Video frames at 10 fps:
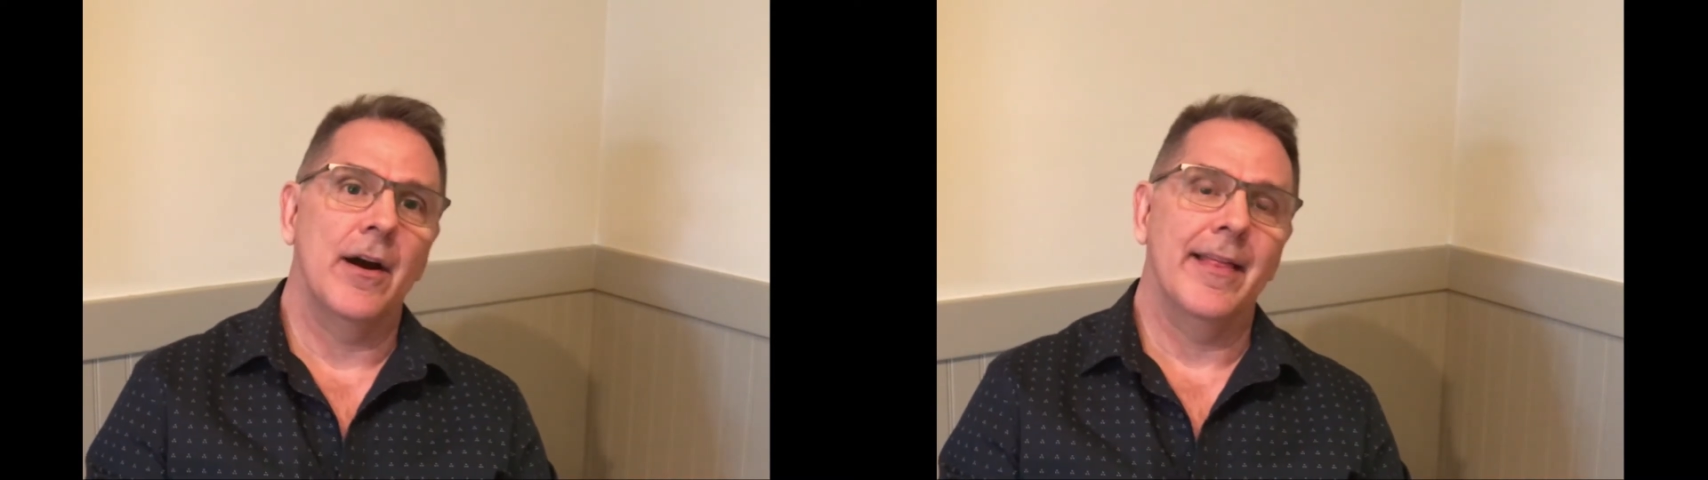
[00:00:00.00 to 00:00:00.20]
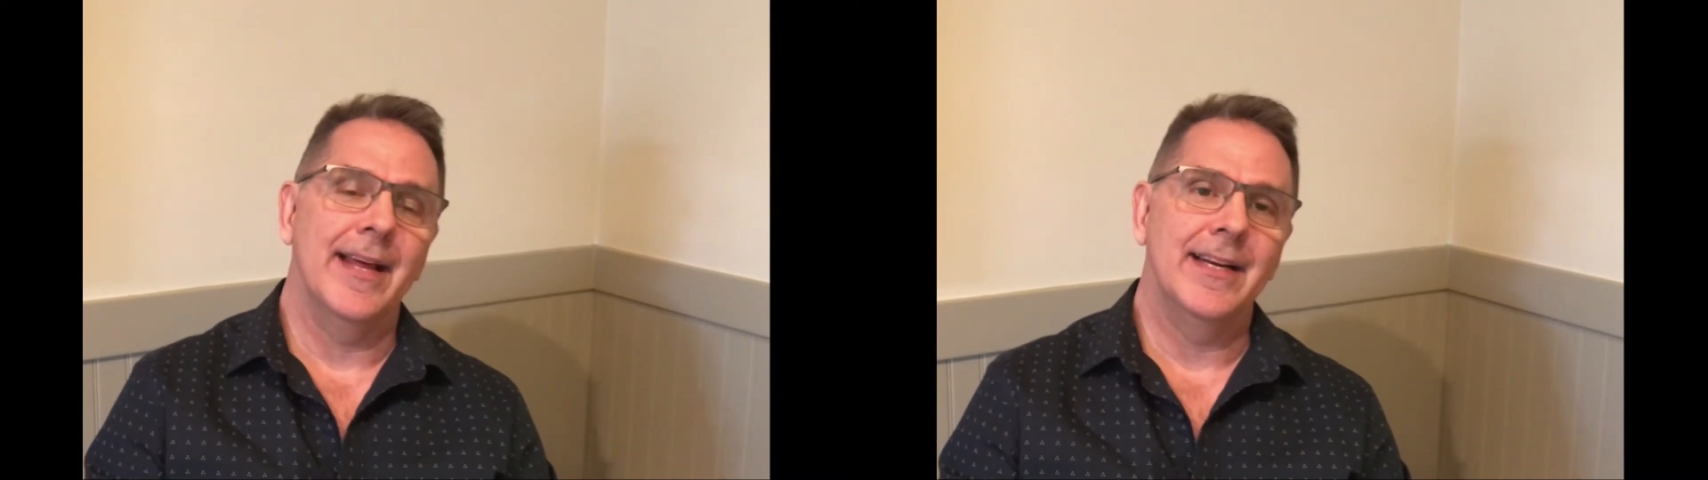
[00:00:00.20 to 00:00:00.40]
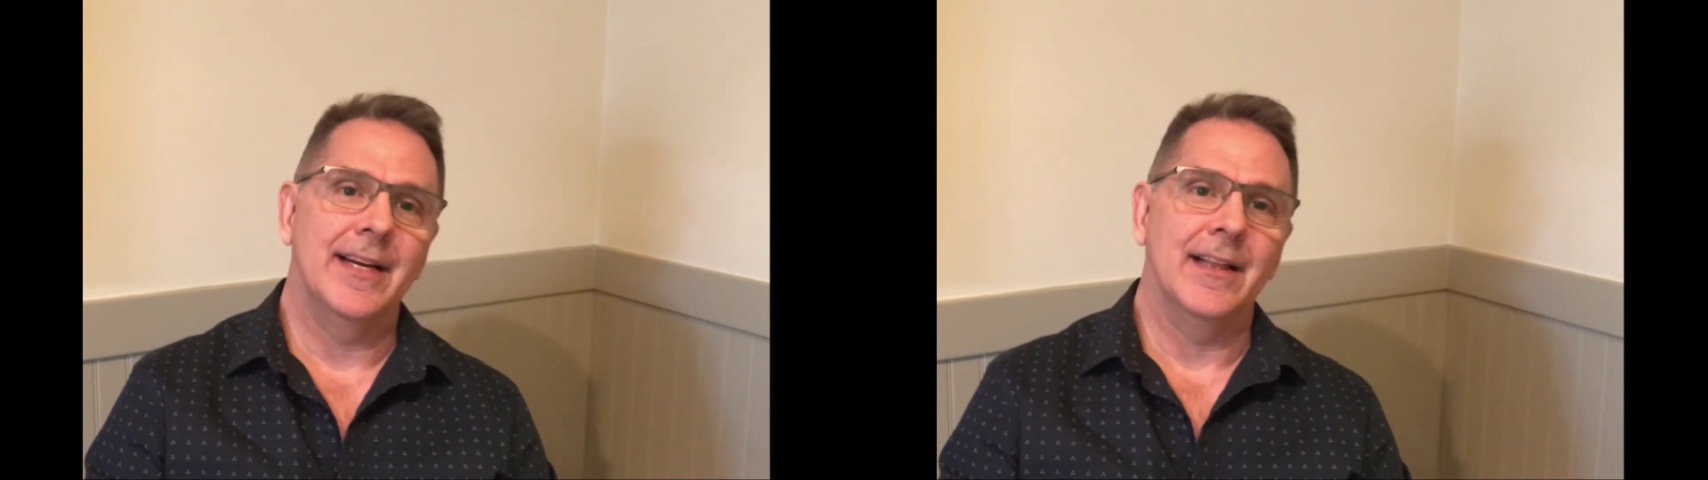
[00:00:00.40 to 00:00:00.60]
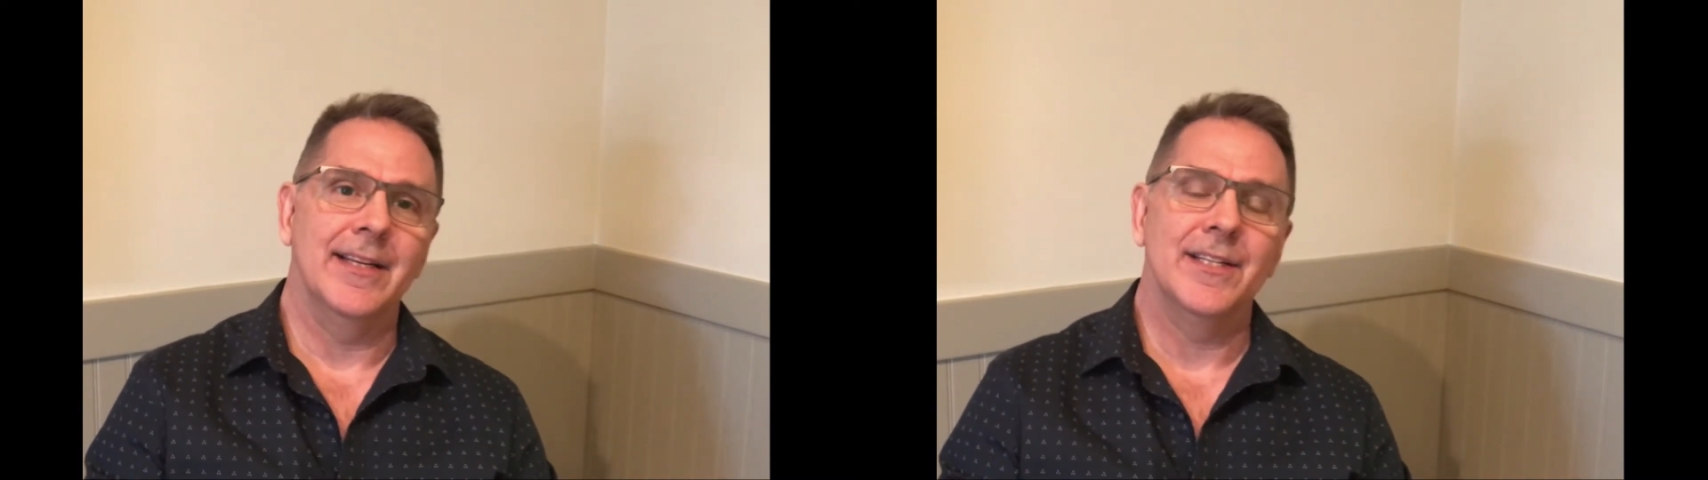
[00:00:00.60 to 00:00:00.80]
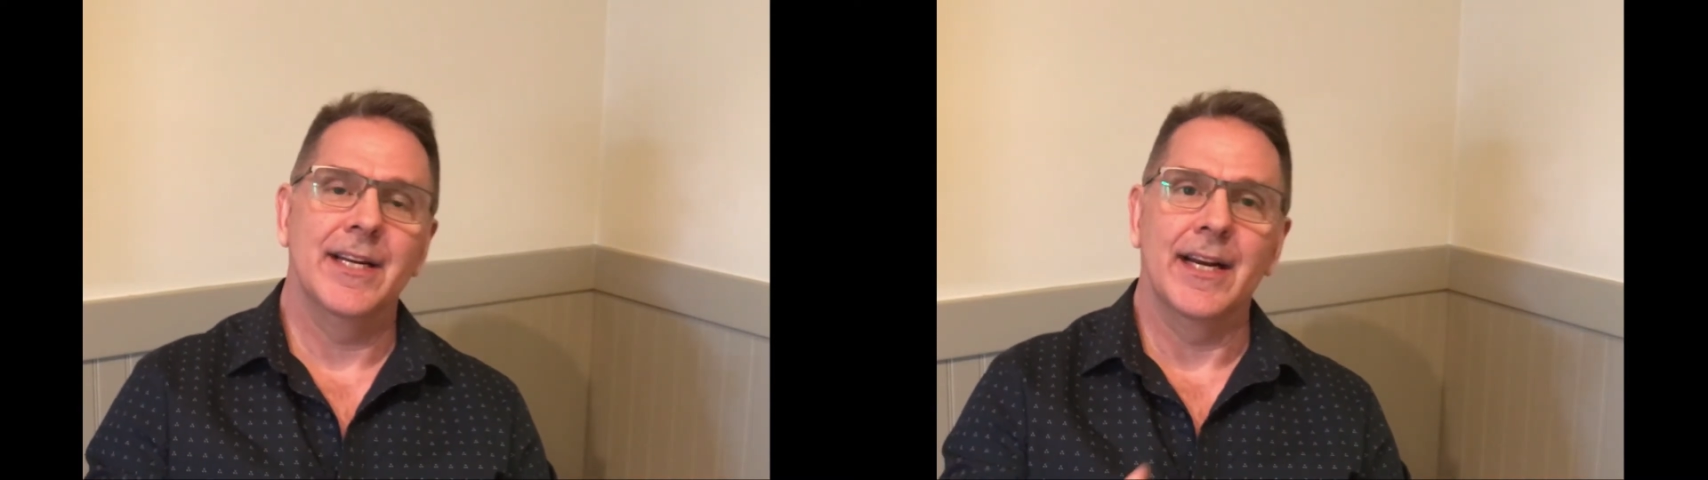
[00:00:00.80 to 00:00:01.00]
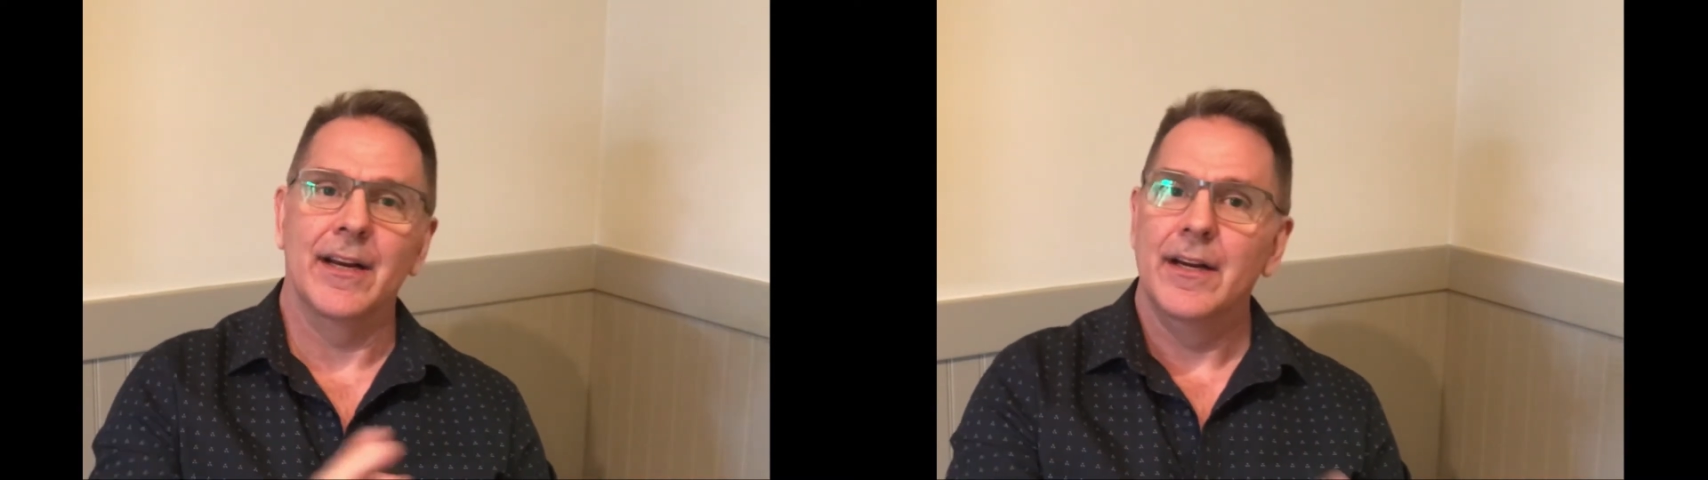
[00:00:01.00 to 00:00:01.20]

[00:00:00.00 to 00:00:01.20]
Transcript: authentic listening,